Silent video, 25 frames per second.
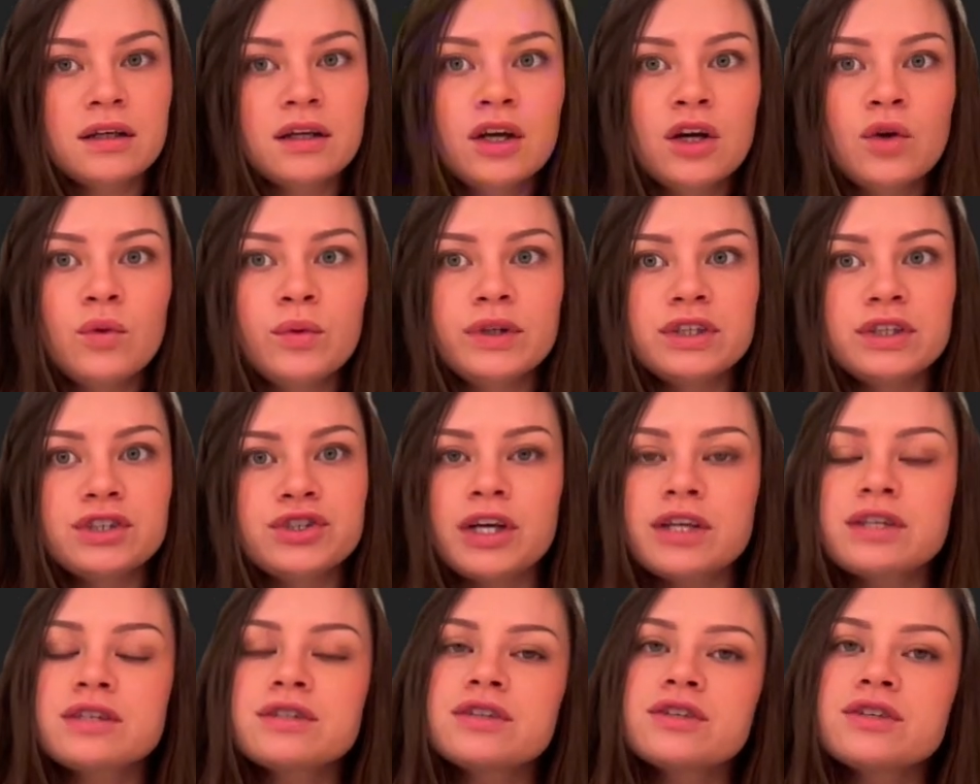We
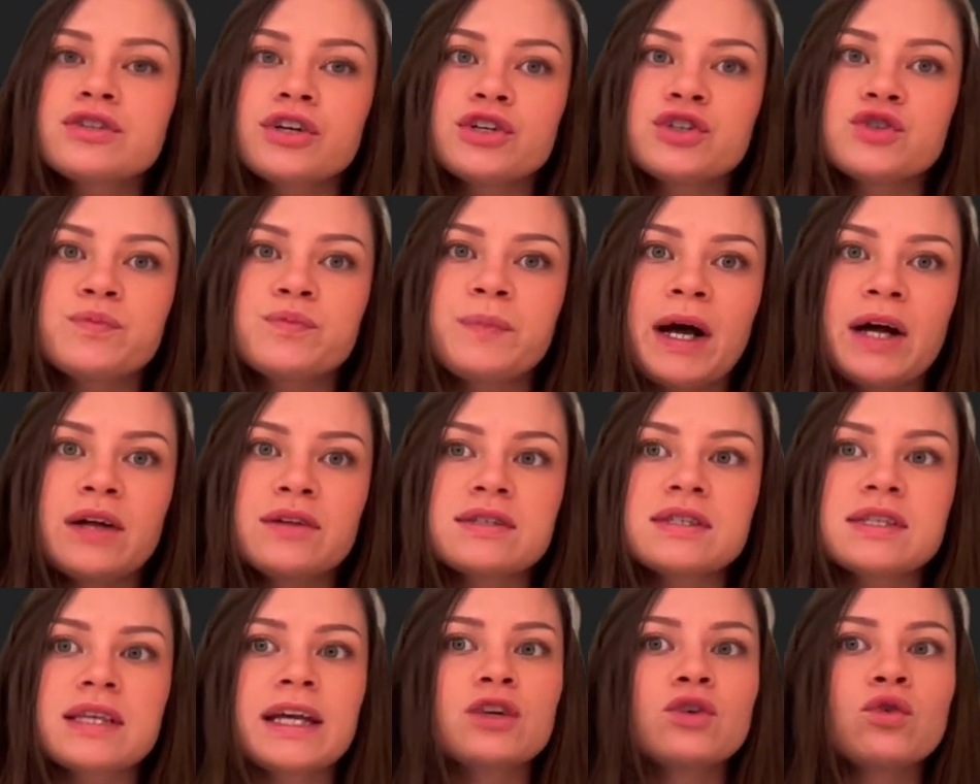adjust the search bounds
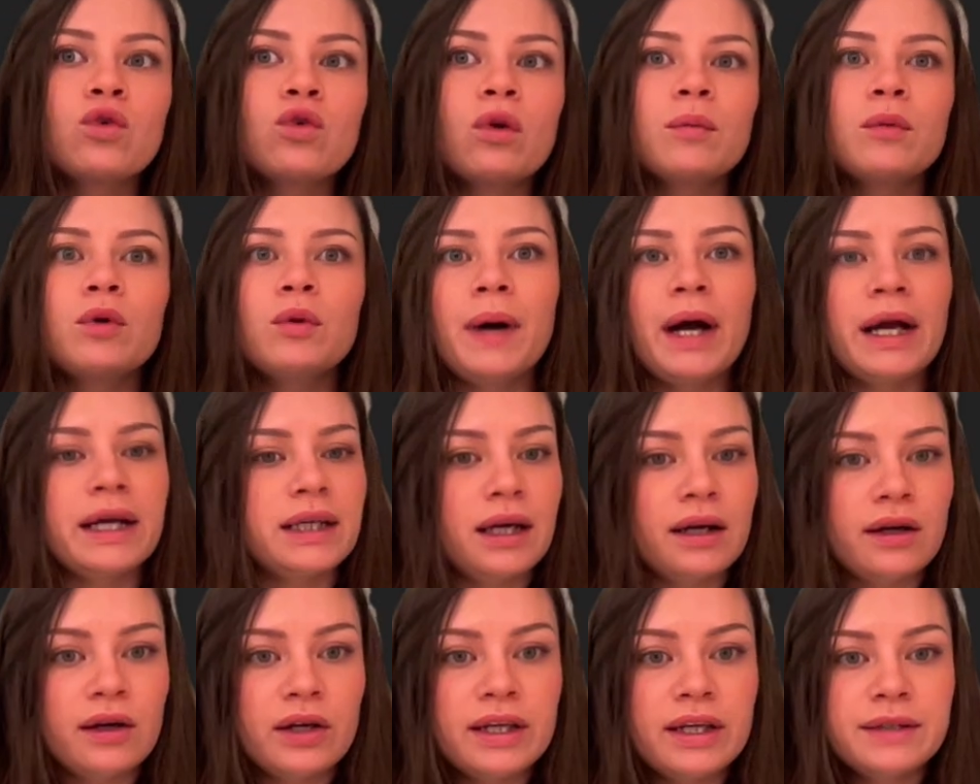like normal
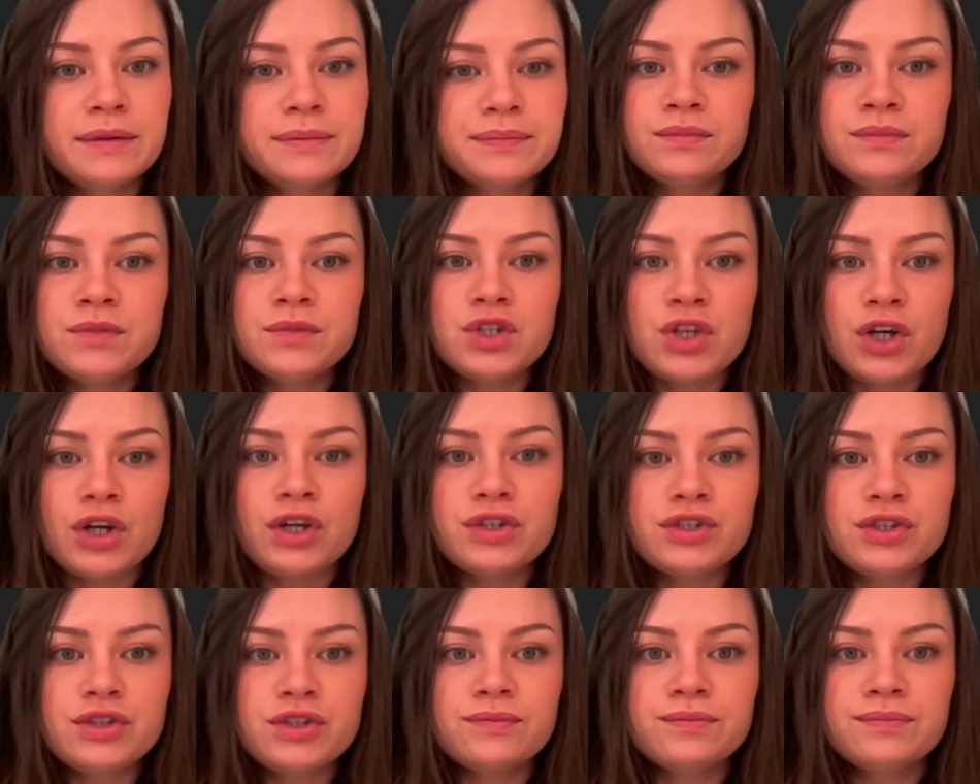binary
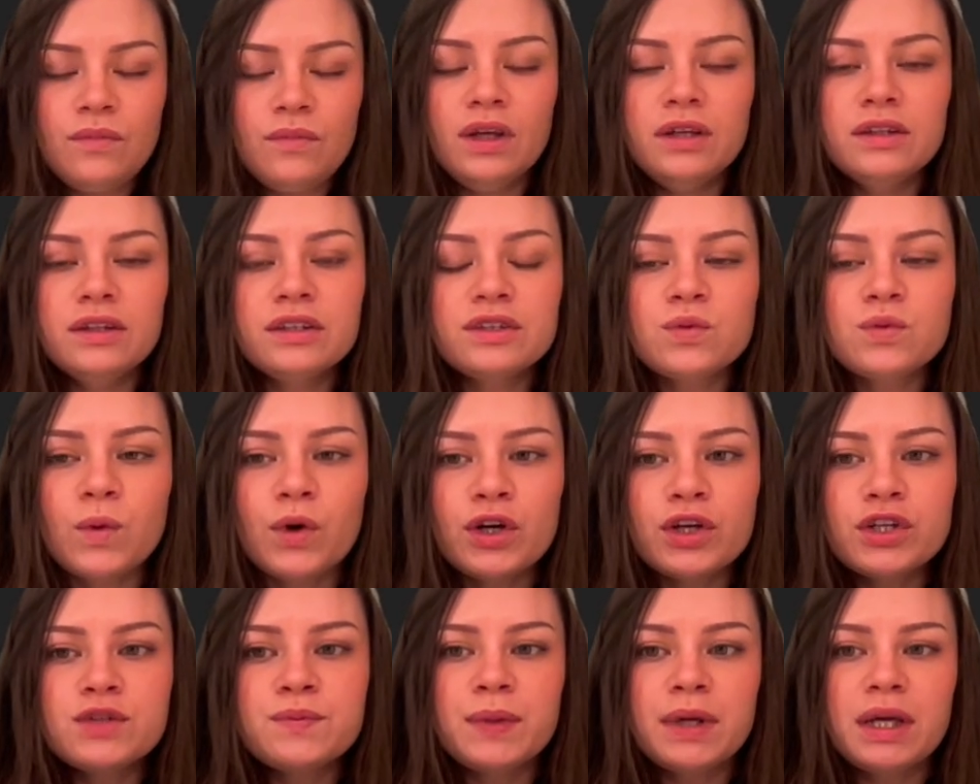search. And this
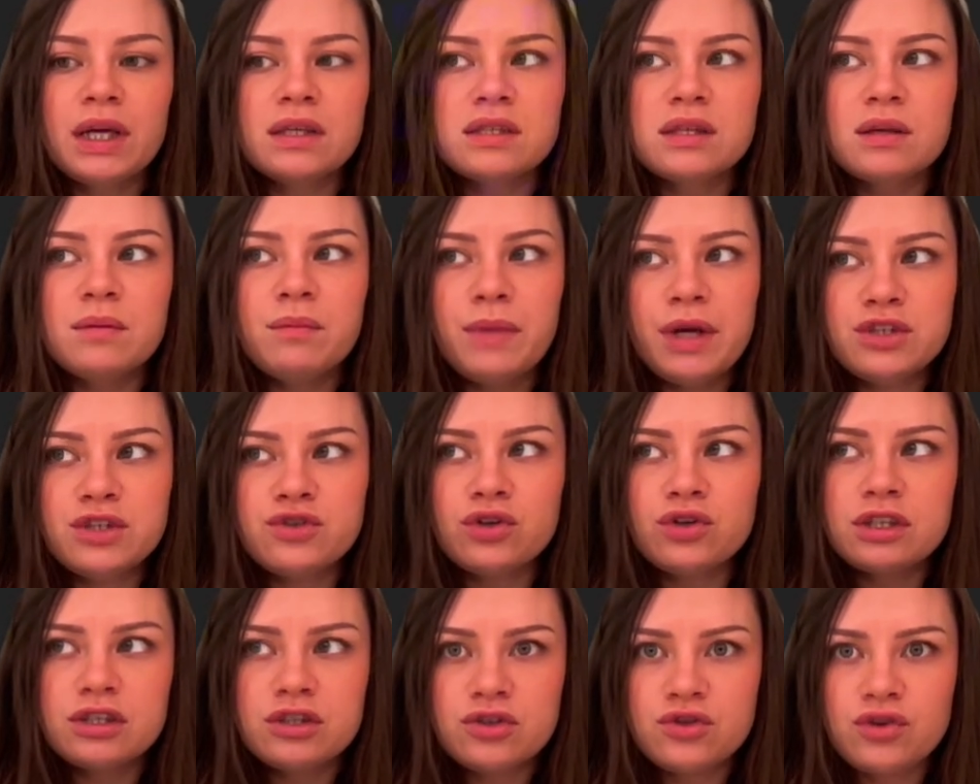works because the matrix
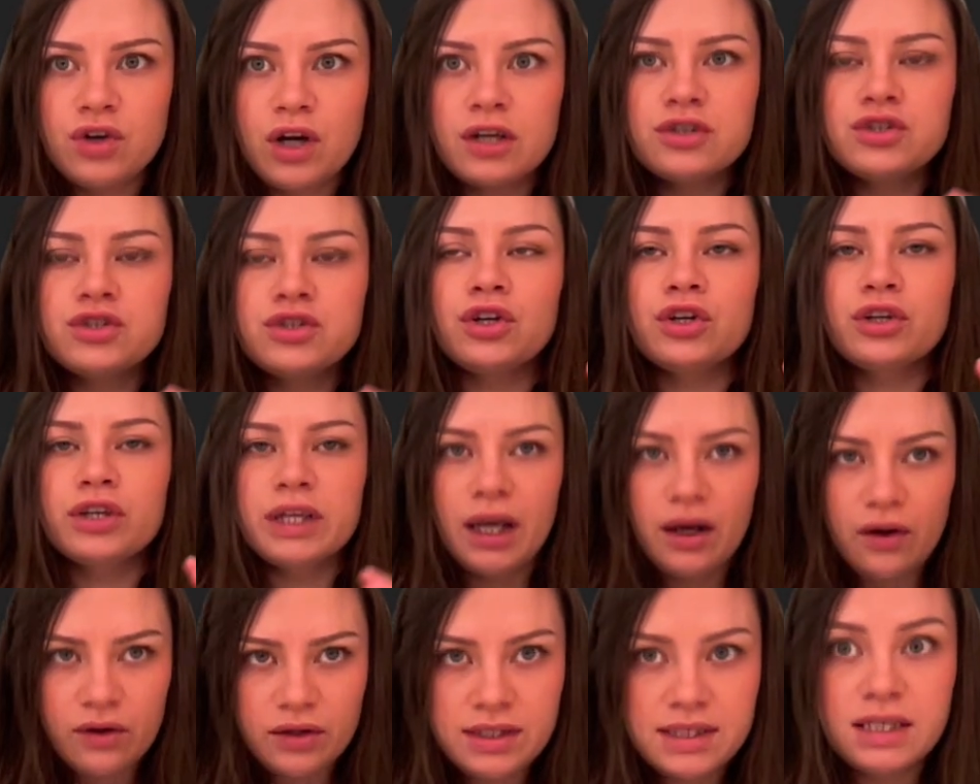structure
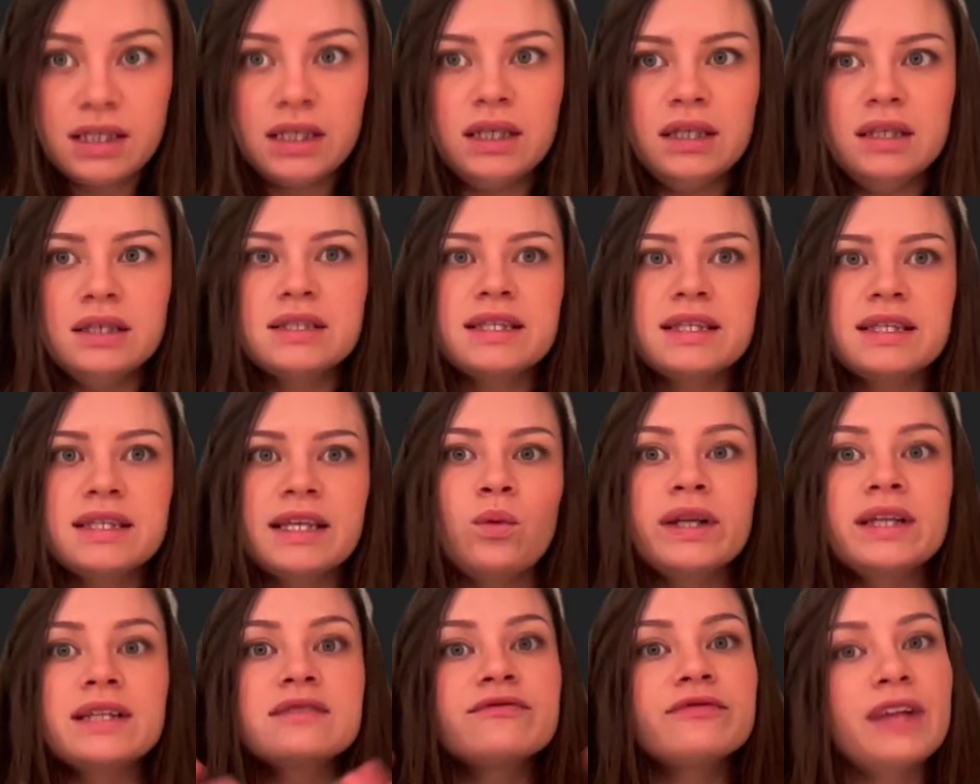guarantees that when
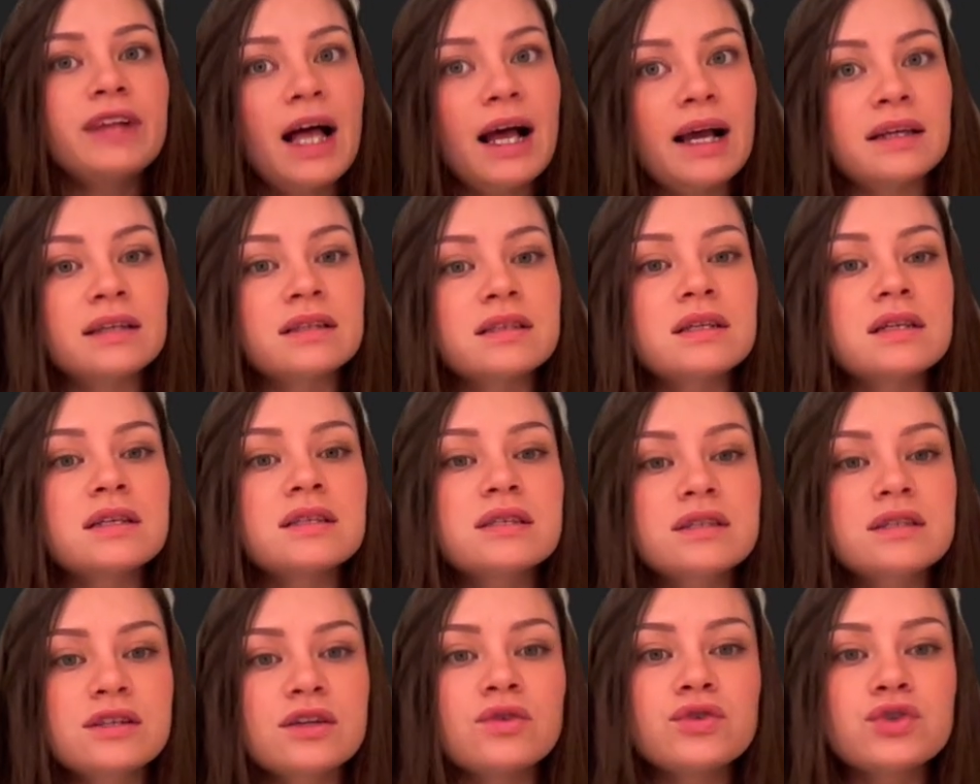it's flattened, it's
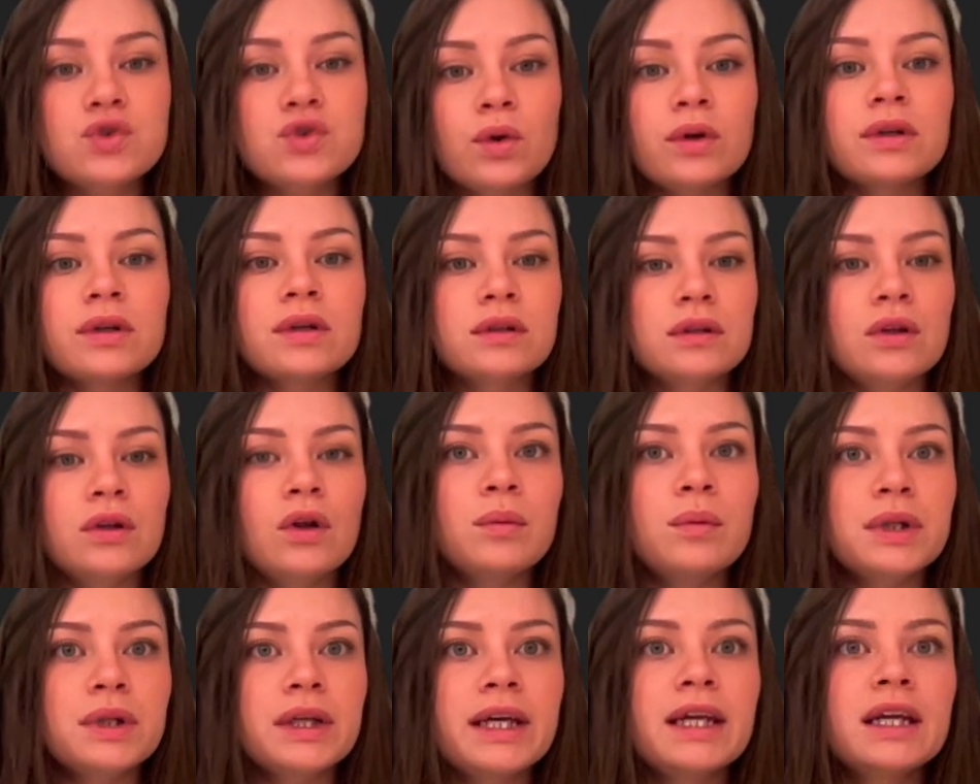still sorted
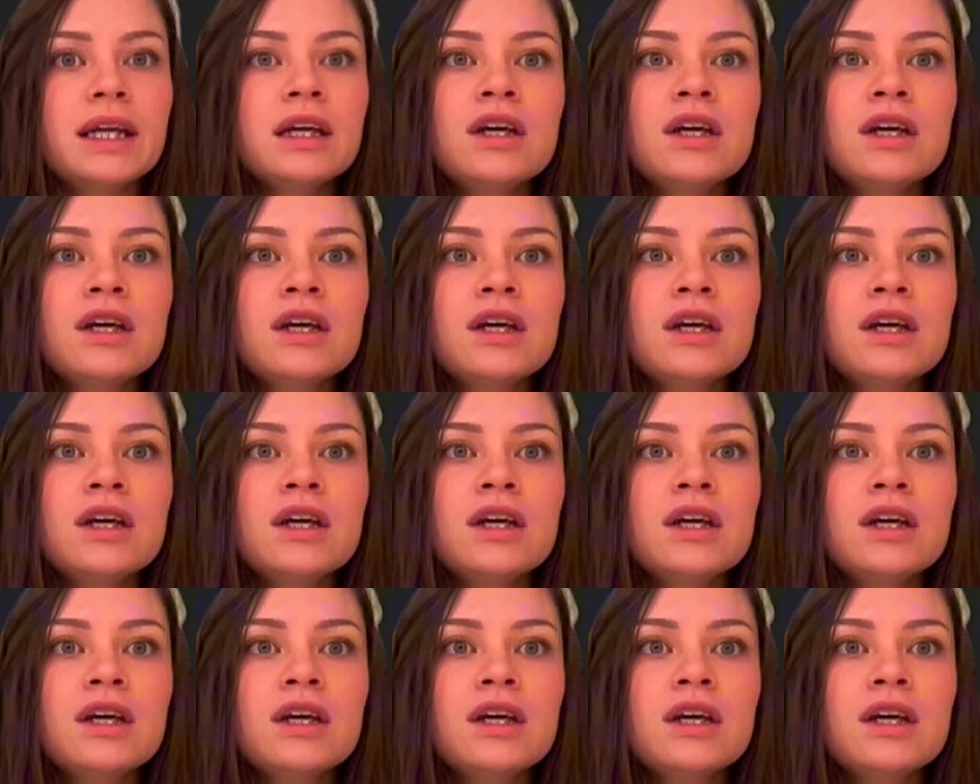globally.